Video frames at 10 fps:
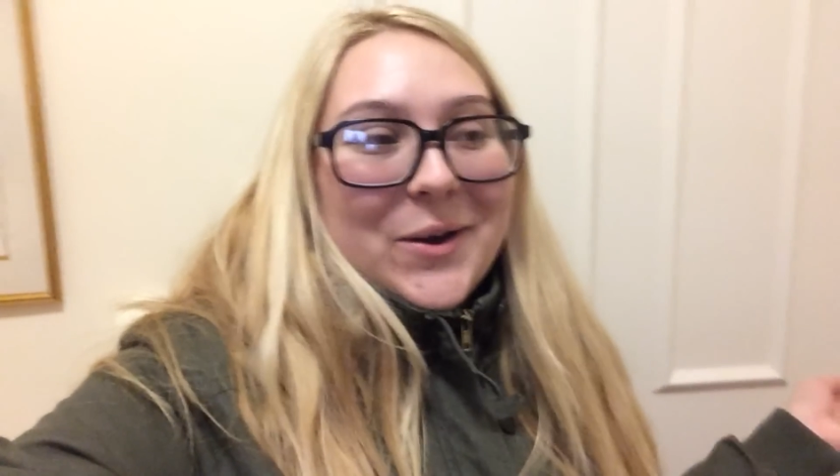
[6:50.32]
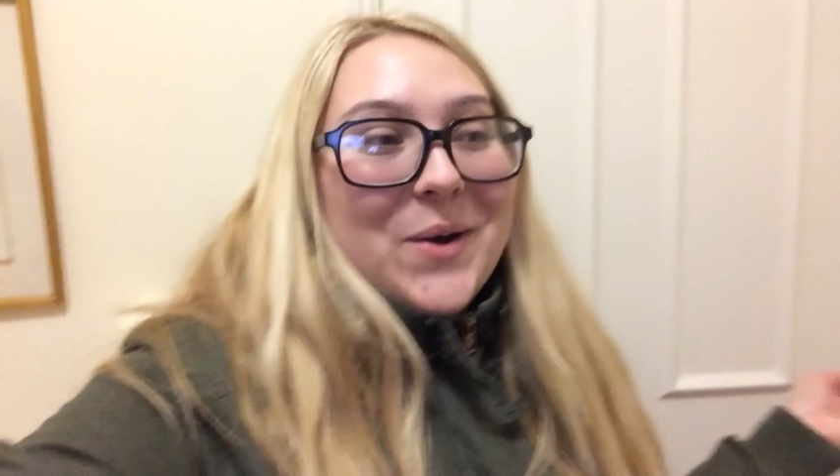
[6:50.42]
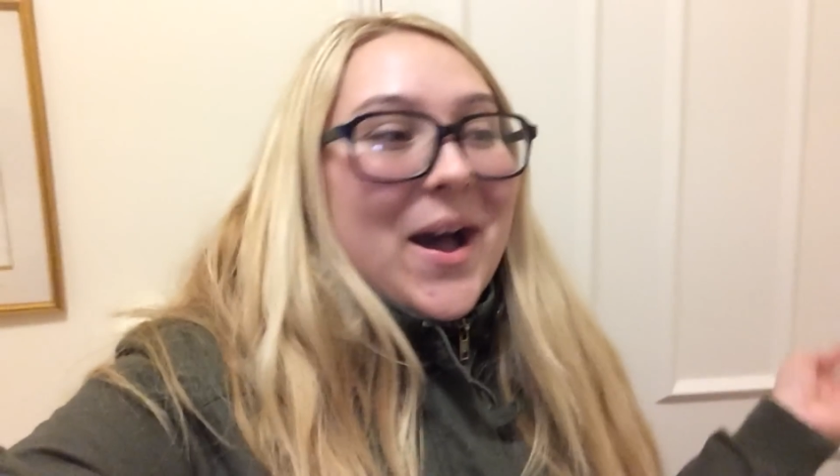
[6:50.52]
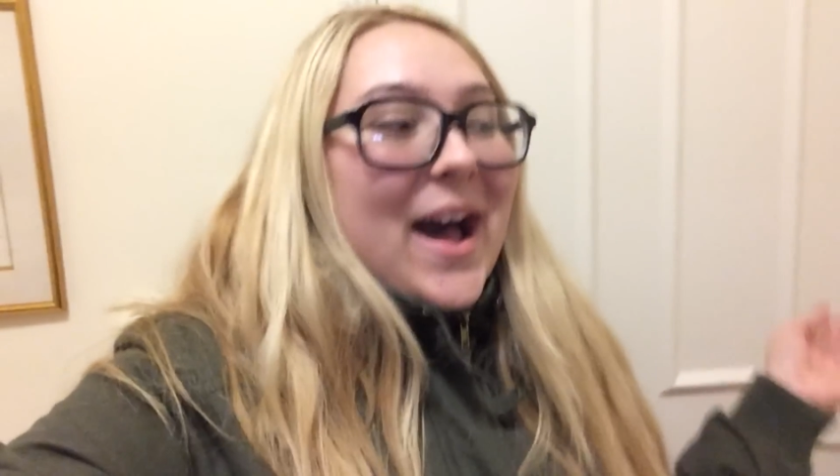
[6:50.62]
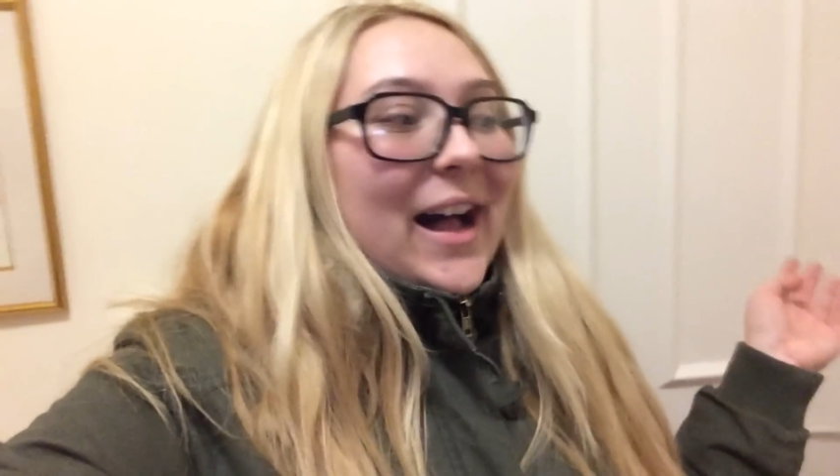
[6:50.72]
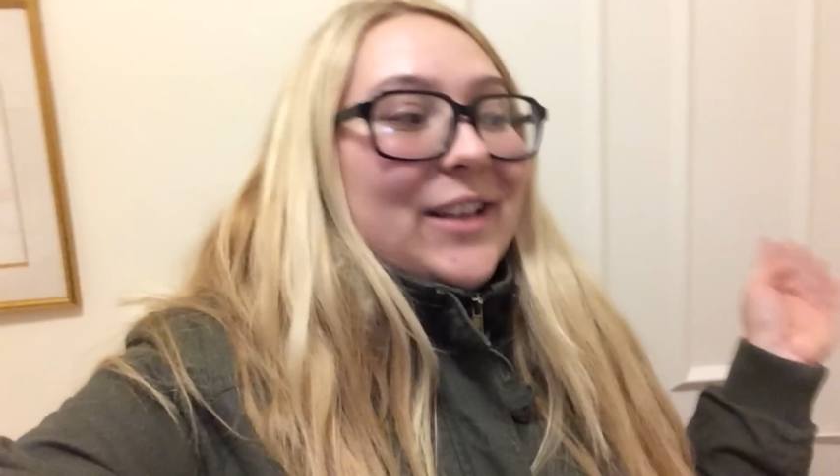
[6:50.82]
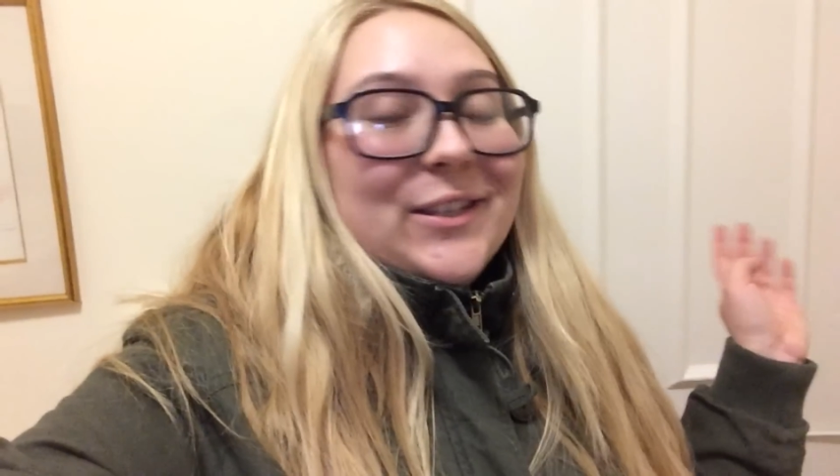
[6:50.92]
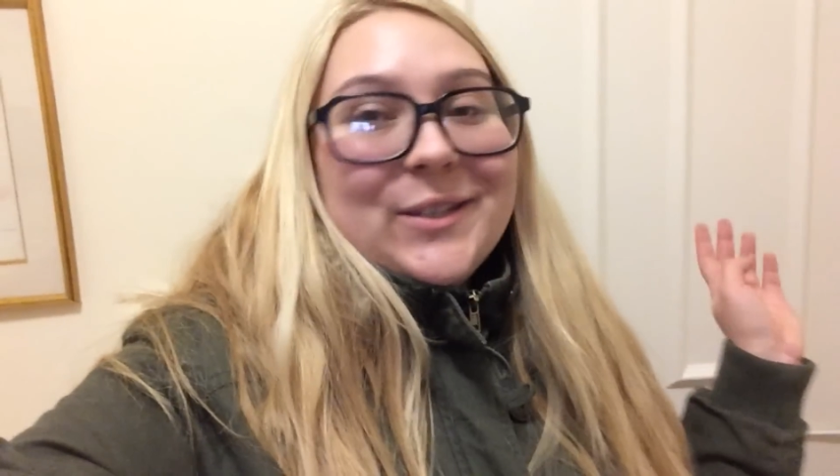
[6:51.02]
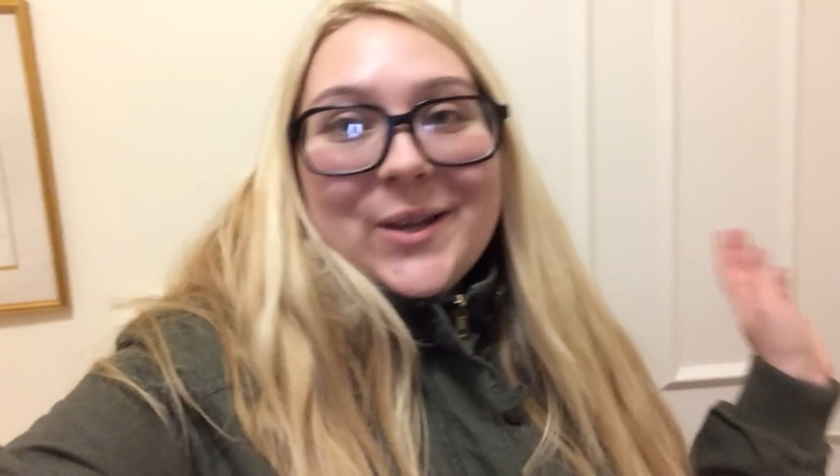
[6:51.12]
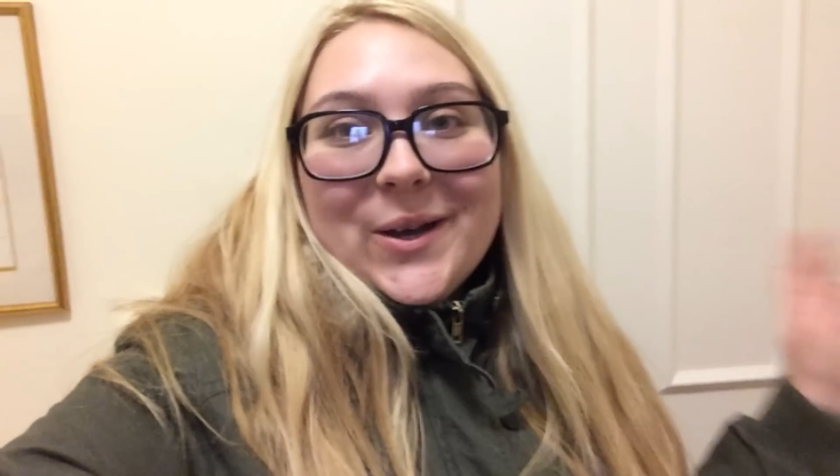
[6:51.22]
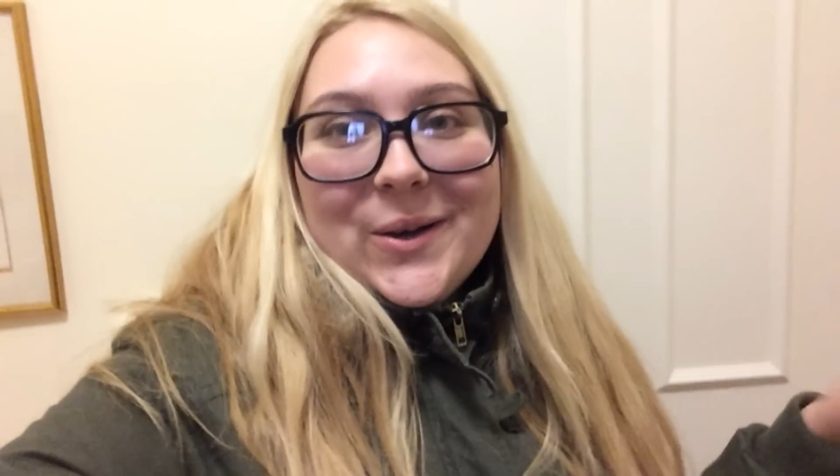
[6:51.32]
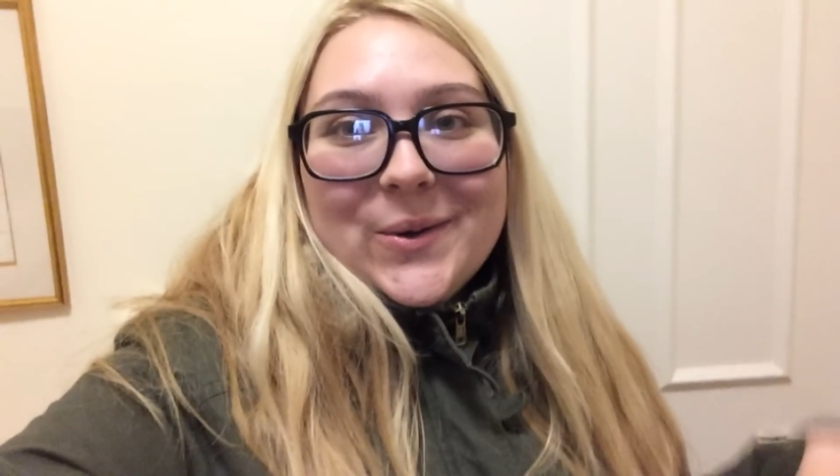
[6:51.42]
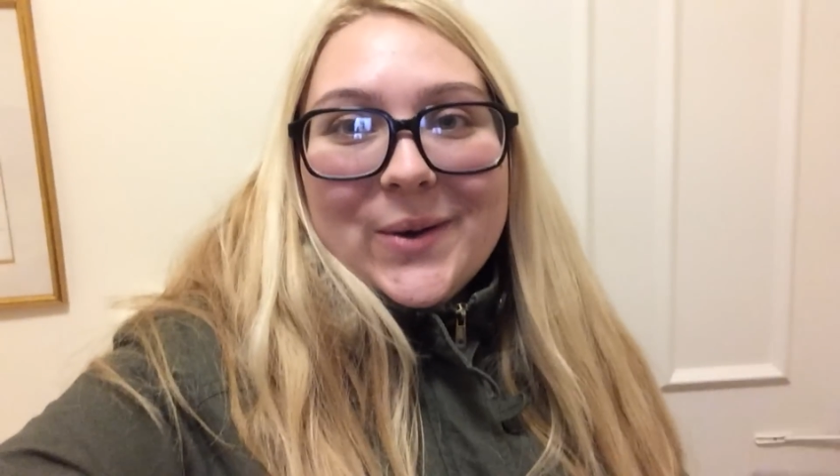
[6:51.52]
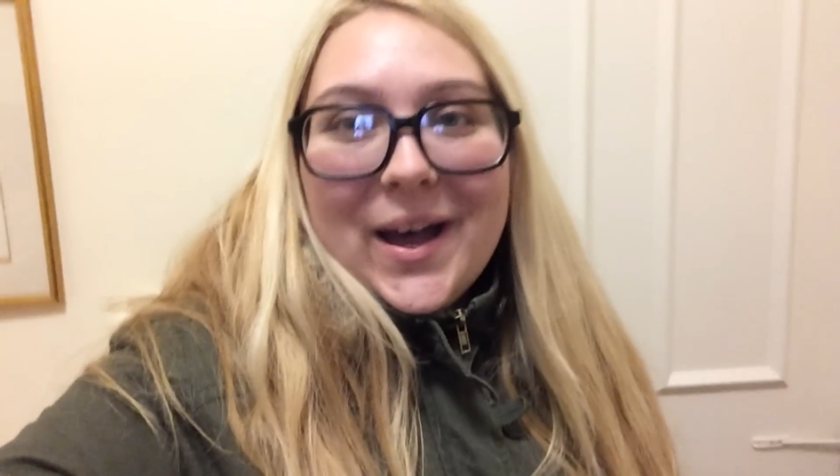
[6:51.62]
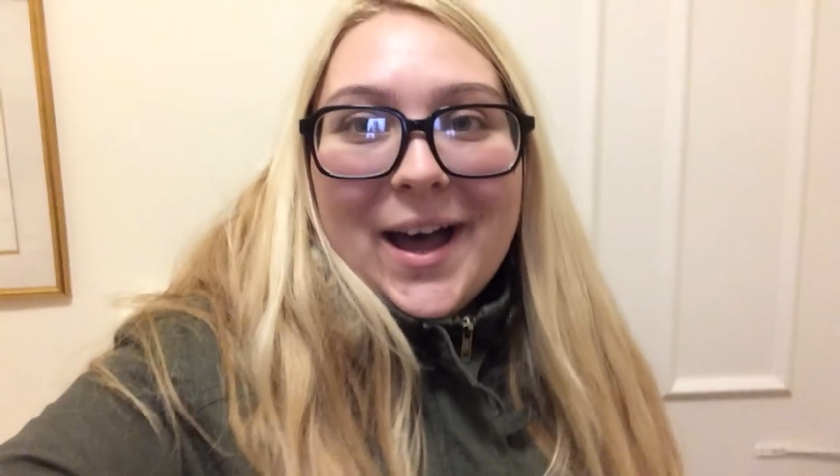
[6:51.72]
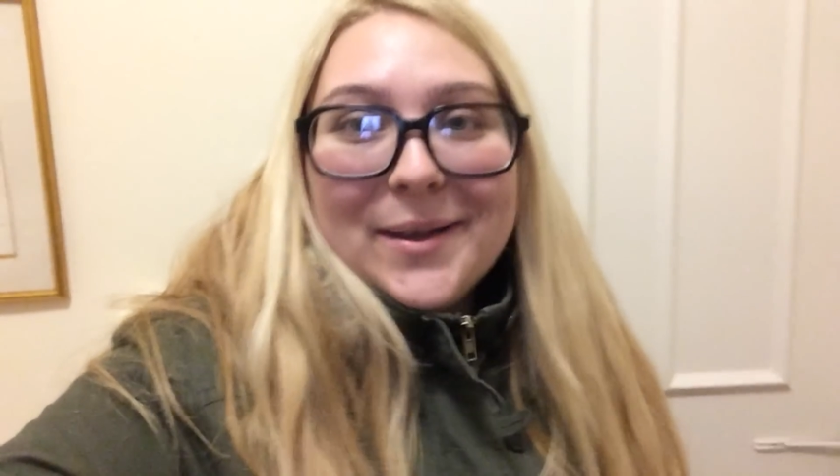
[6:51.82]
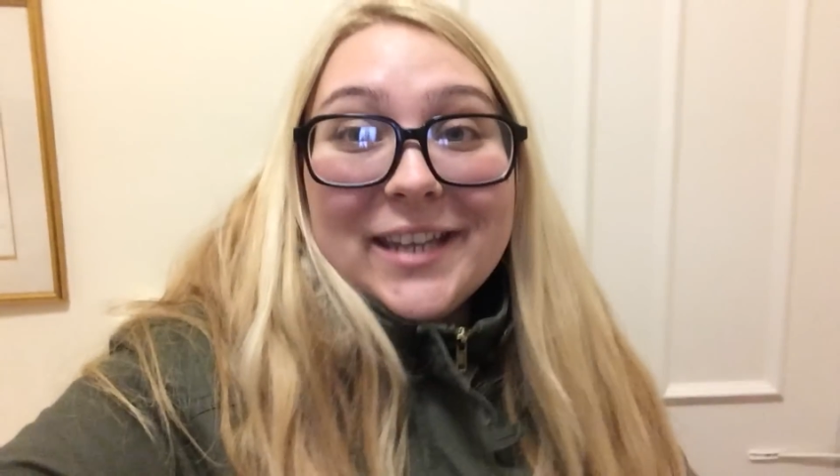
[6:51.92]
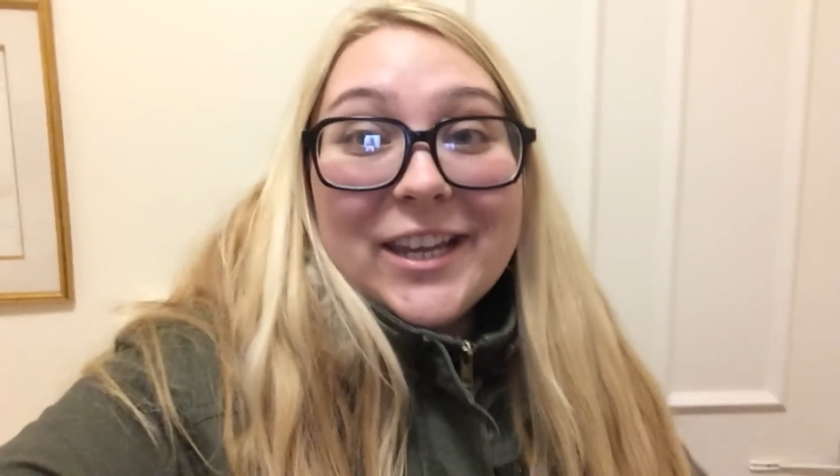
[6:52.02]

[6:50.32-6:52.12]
so I'll just go uh,